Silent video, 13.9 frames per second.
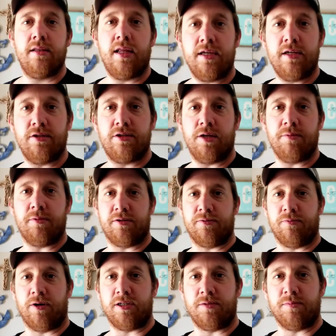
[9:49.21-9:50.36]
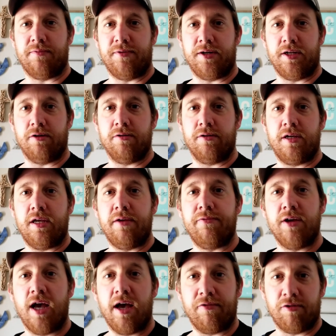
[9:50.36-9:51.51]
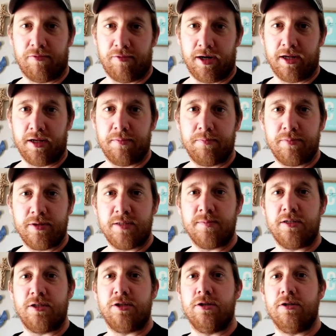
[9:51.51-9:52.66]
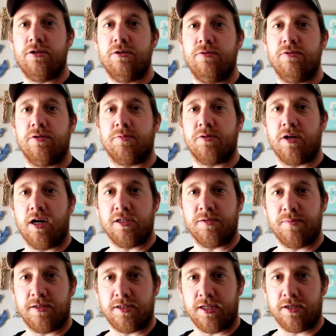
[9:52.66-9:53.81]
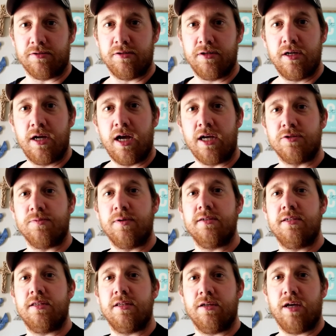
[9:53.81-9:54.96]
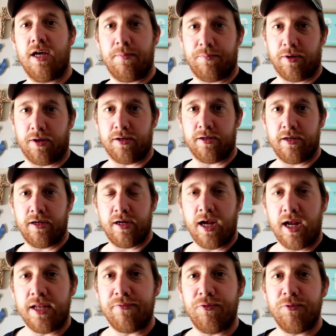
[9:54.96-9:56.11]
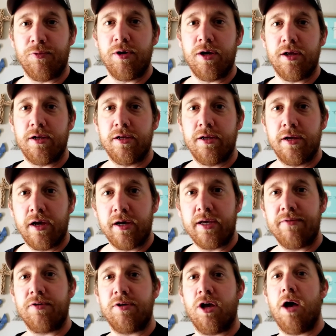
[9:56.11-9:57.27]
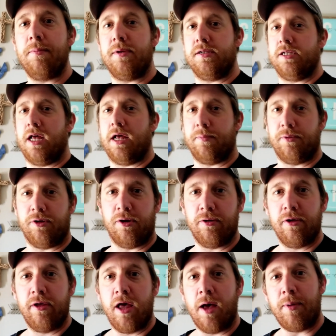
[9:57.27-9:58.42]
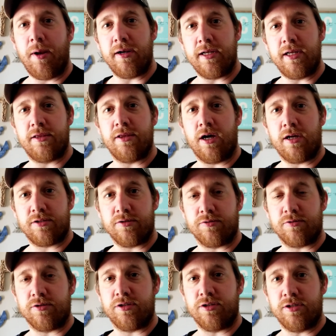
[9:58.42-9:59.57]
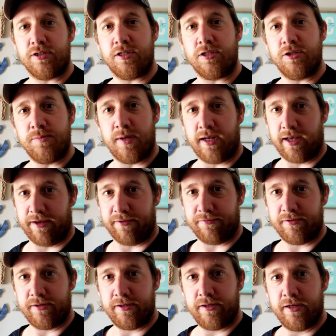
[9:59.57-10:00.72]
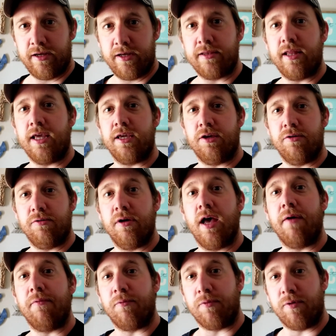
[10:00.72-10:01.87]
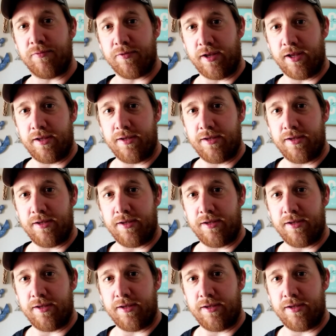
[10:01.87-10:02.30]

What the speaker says: Thank you so much for watching my video. If you haven't already, please make sure to subscribe to my channel, as well as hit the like button. And if you would, leave a comment down below about any thoughts or concerns that you may have. Thank you. Have a wonderful day.